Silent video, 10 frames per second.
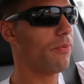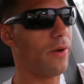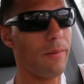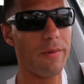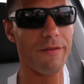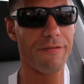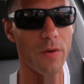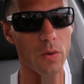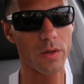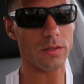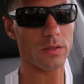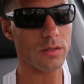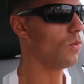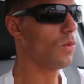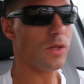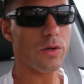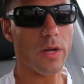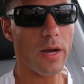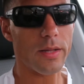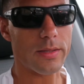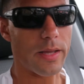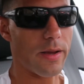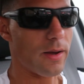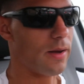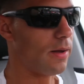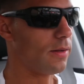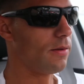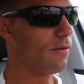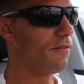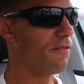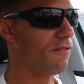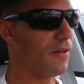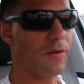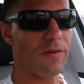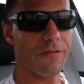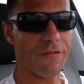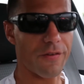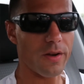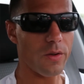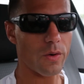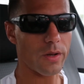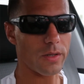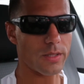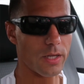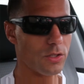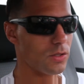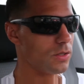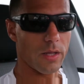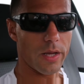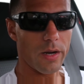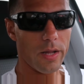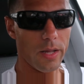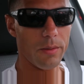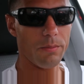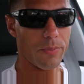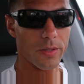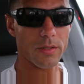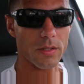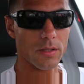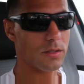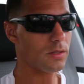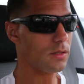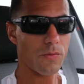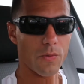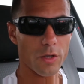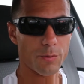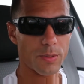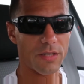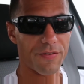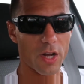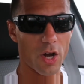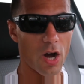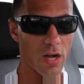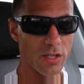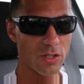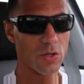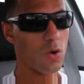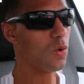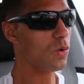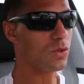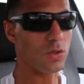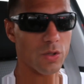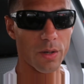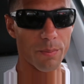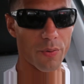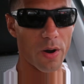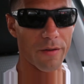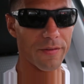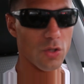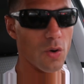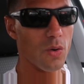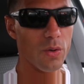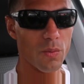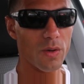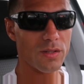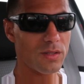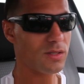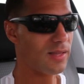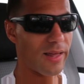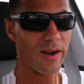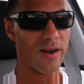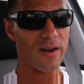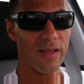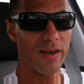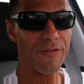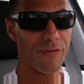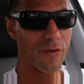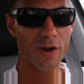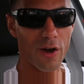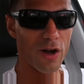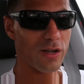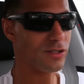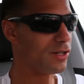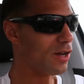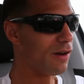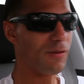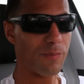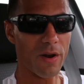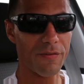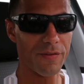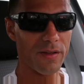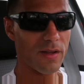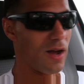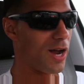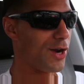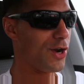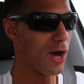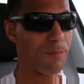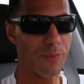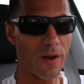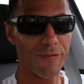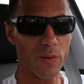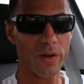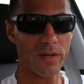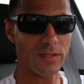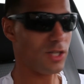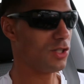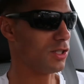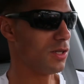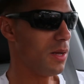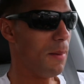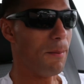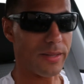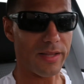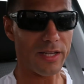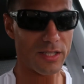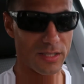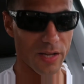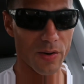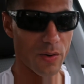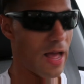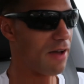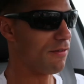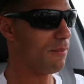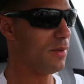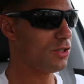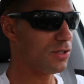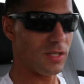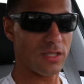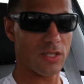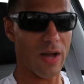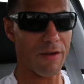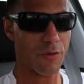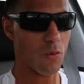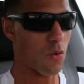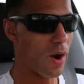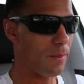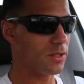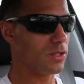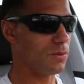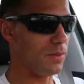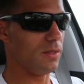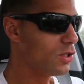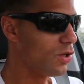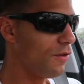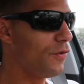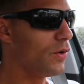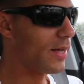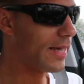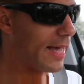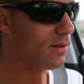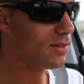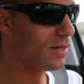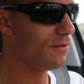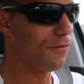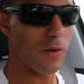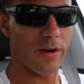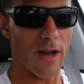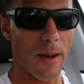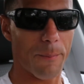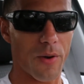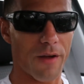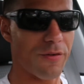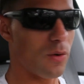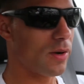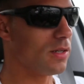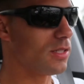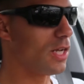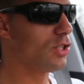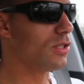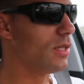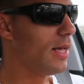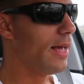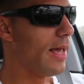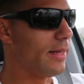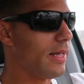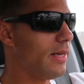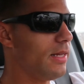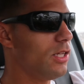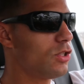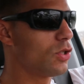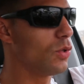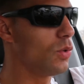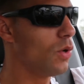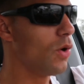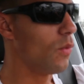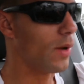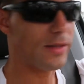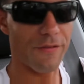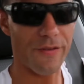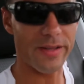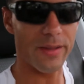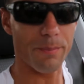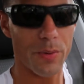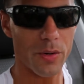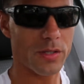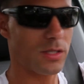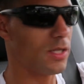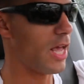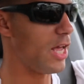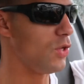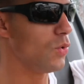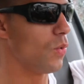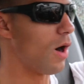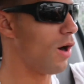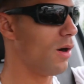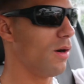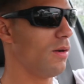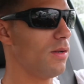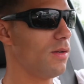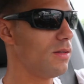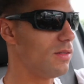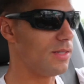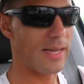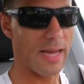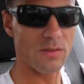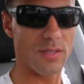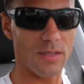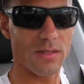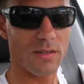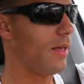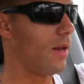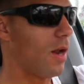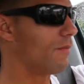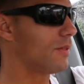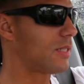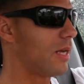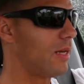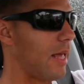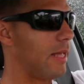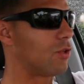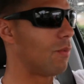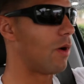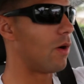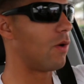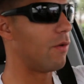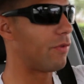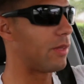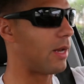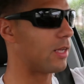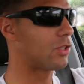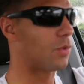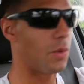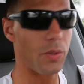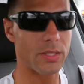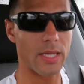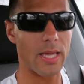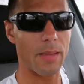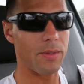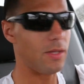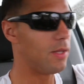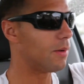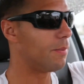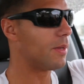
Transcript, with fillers: primary focus, whether or not they are veteran-friendly organizations, they're in business for a specific cause or to turn a profit. The only ones that are in it for a cause and not for profit are non-profit organizations, but they still have a mission, they still have requirements to meet. So if you're an accountant for a non-profit organization and they need to rectify their books and you are the accountant, and all of a sudden, hey, tomorrow for the next three weeks I can't be here